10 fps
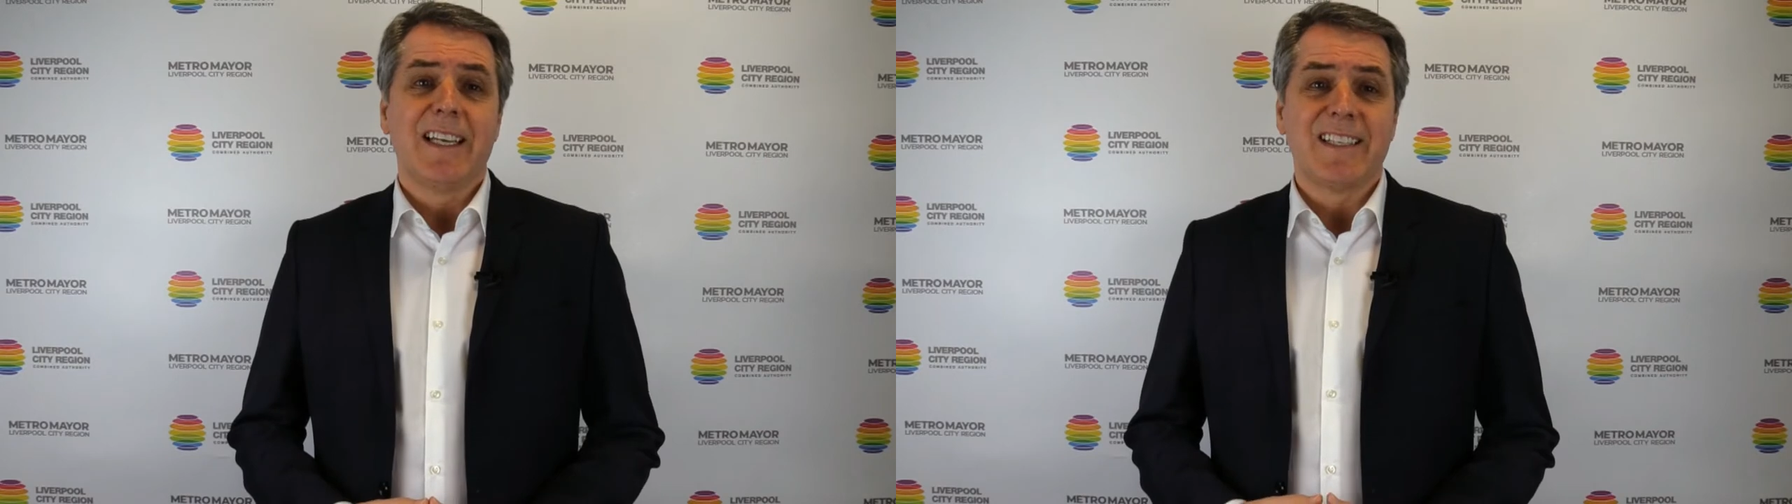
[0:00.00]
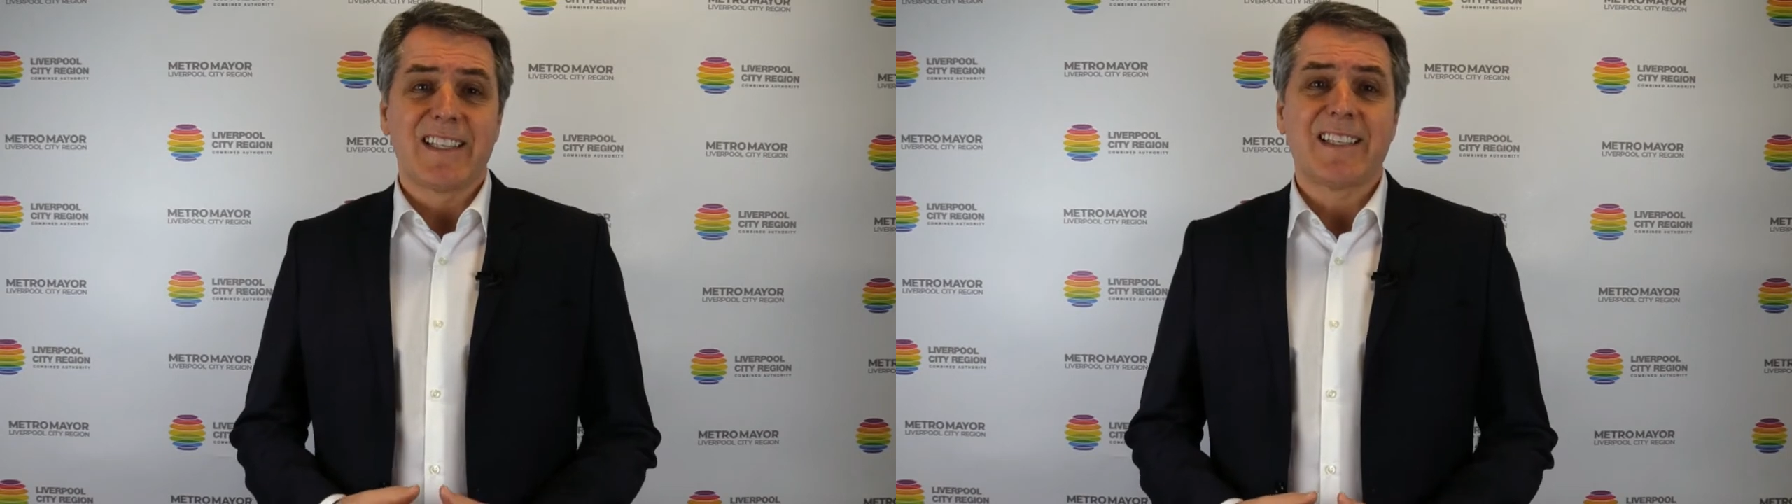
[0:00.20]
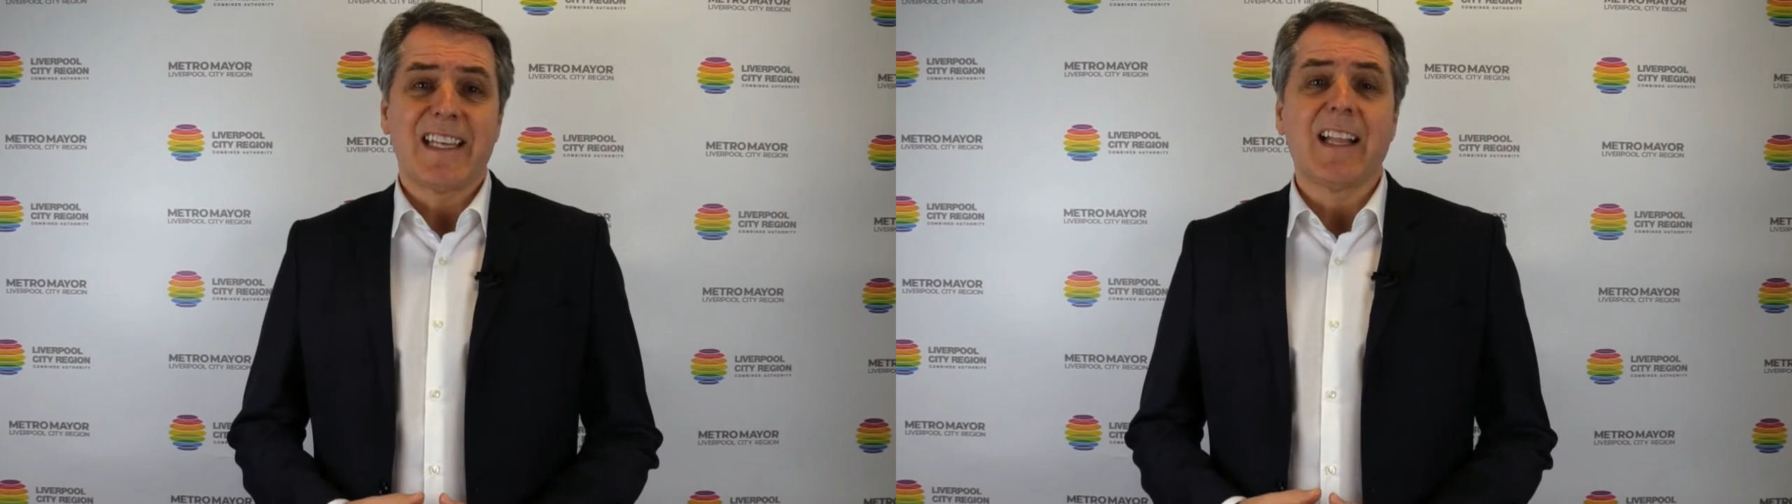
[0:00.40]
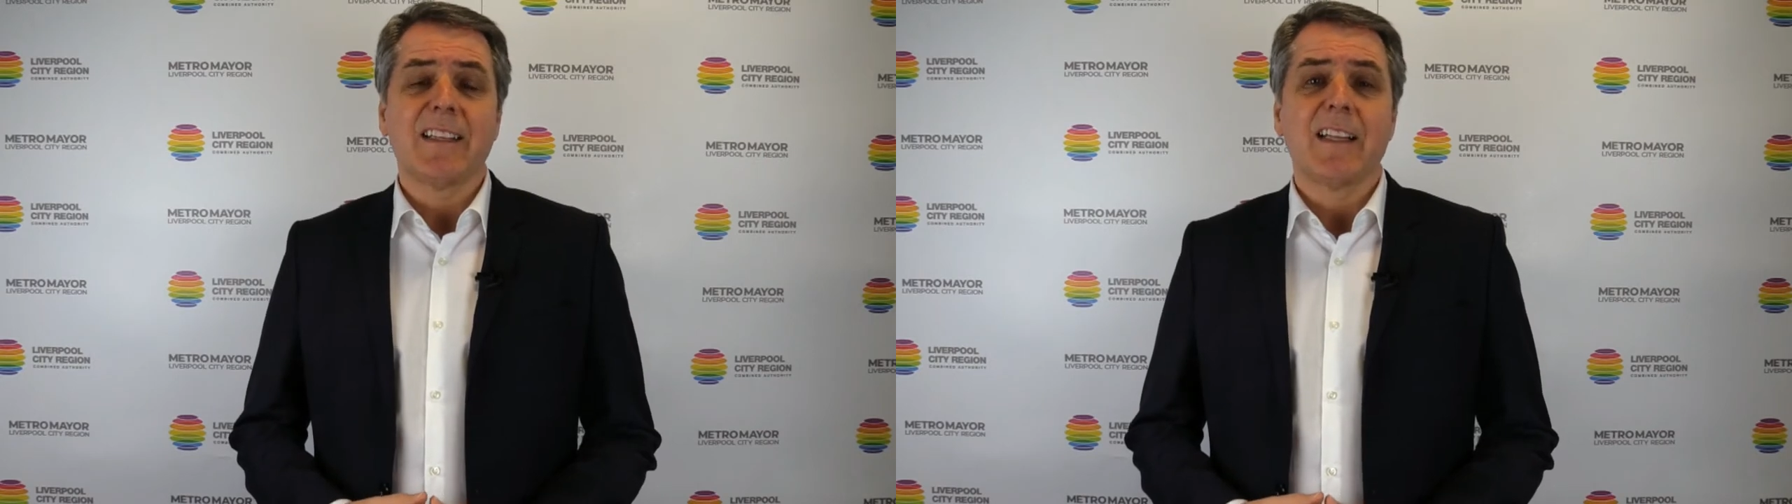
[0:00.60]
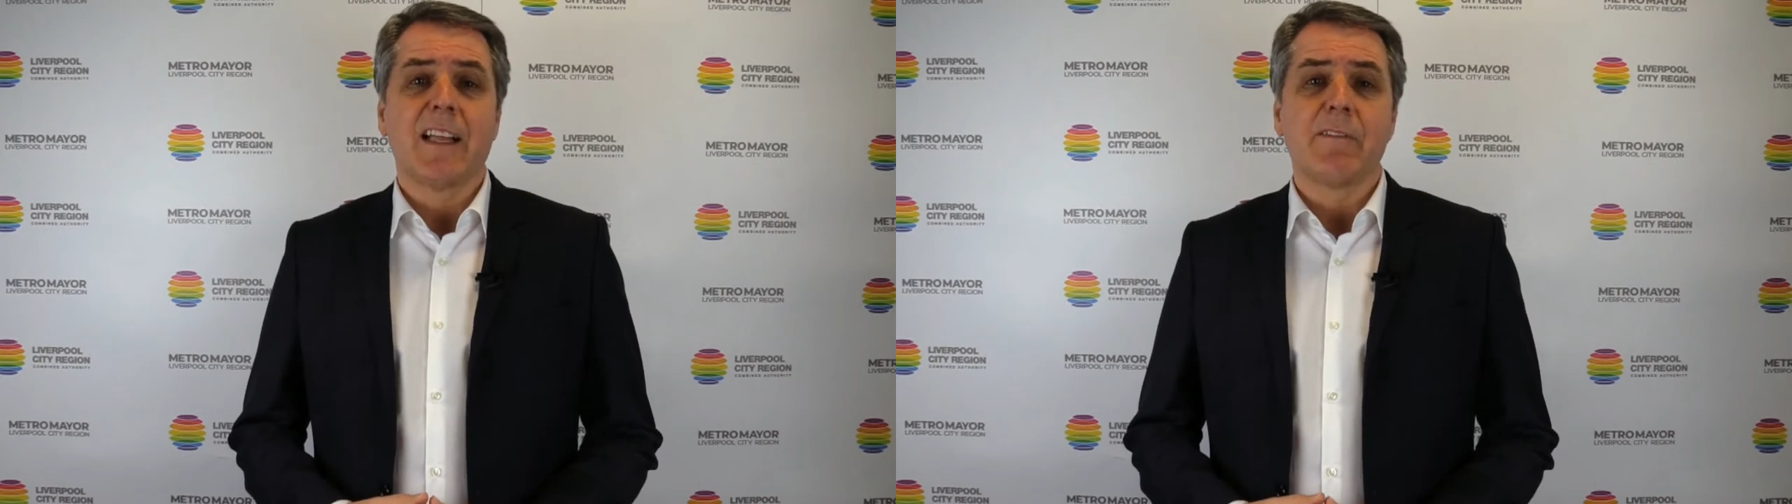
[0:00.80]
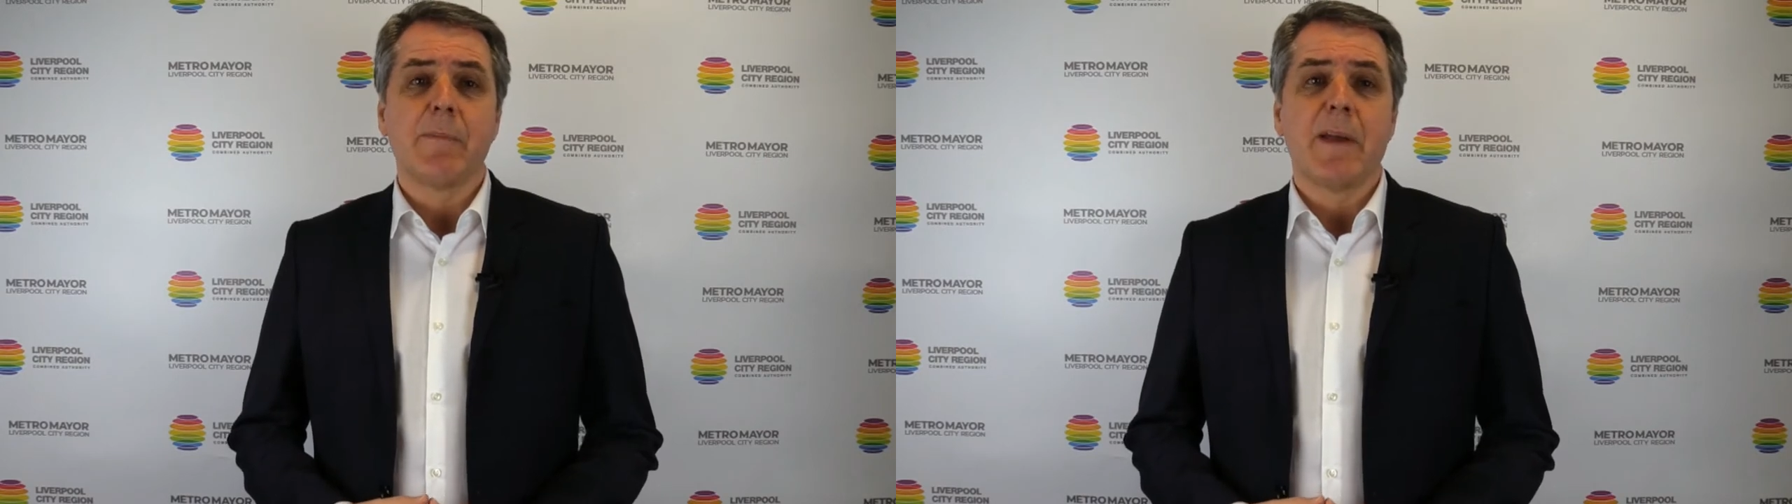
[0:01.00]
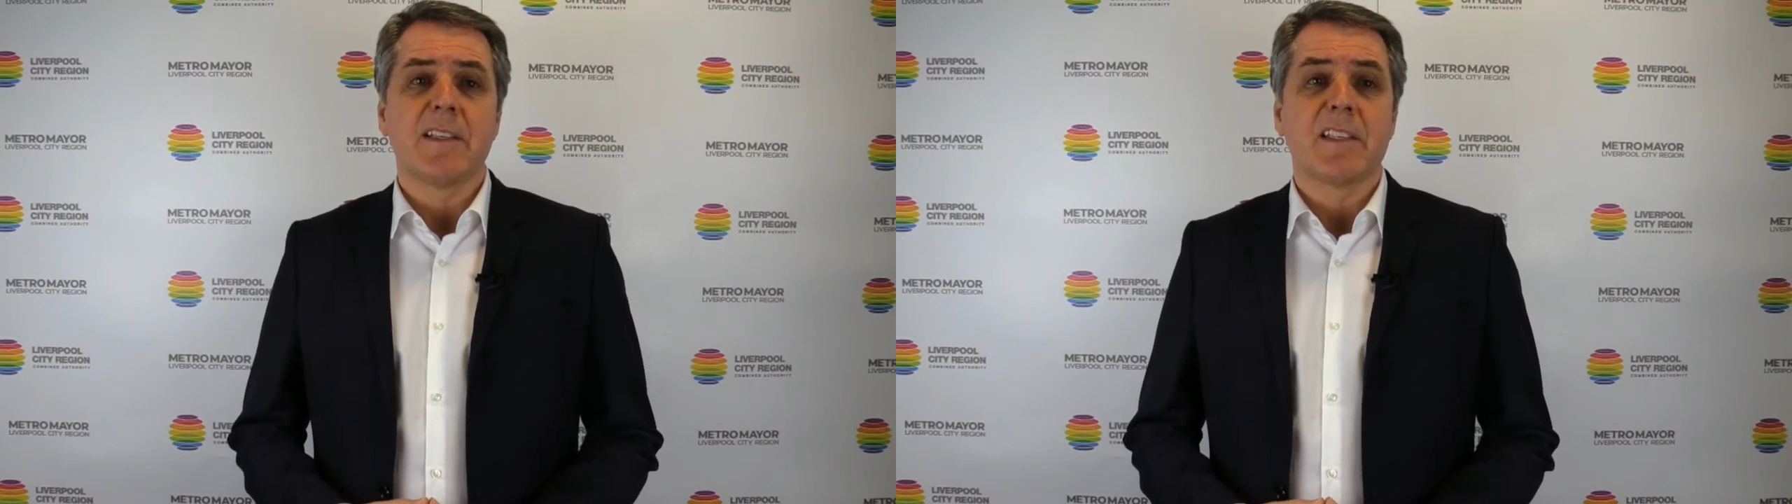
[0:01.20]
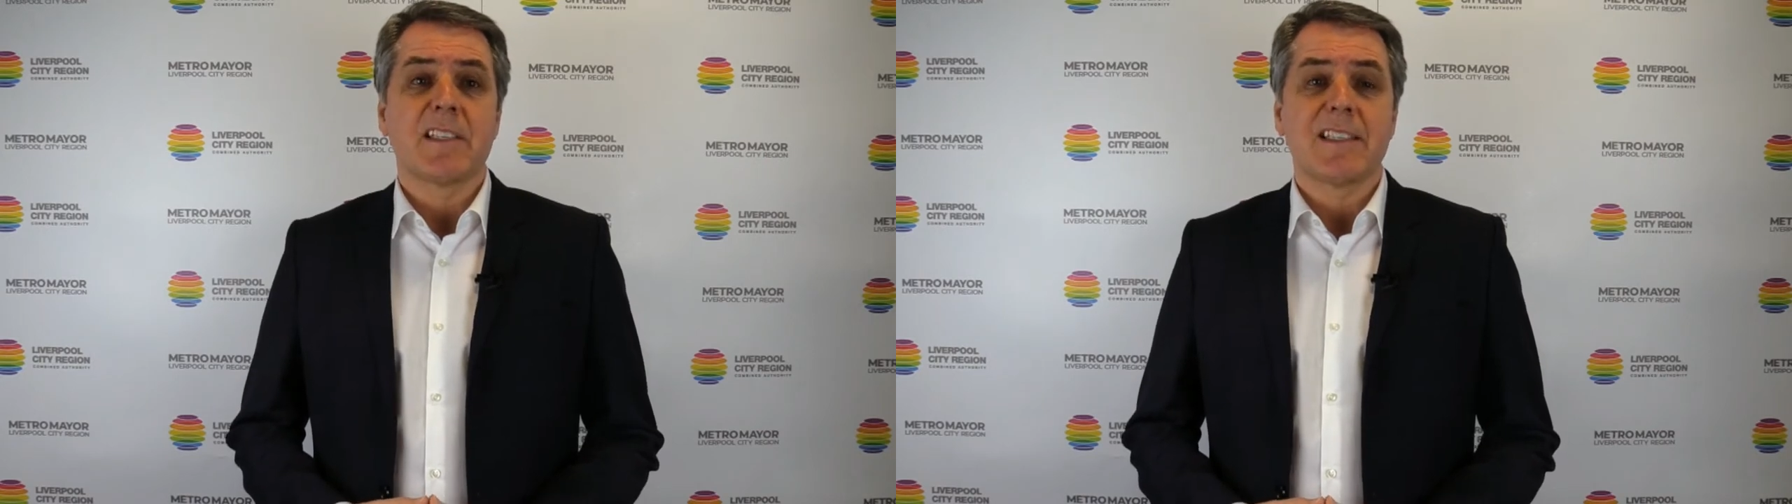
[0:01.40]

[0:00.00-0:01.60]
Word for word: is a scandal that remains a